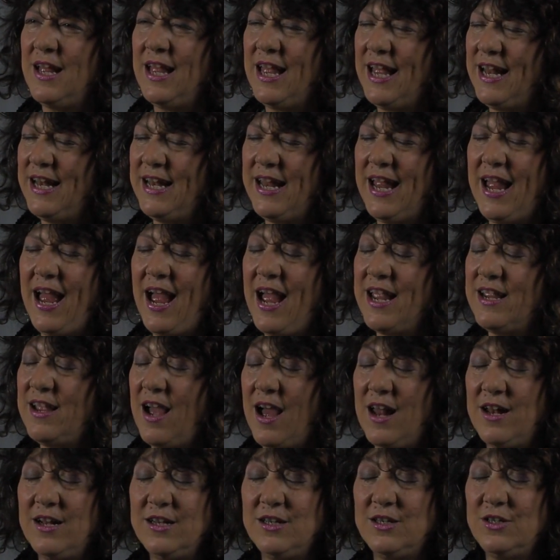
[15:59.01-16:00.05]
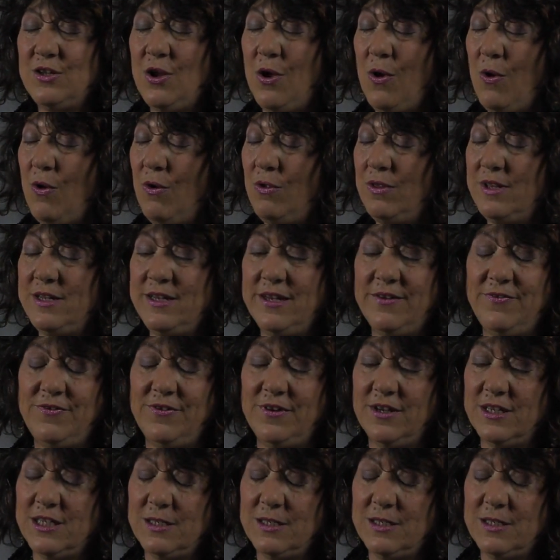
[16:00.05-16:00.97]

And I got a totally different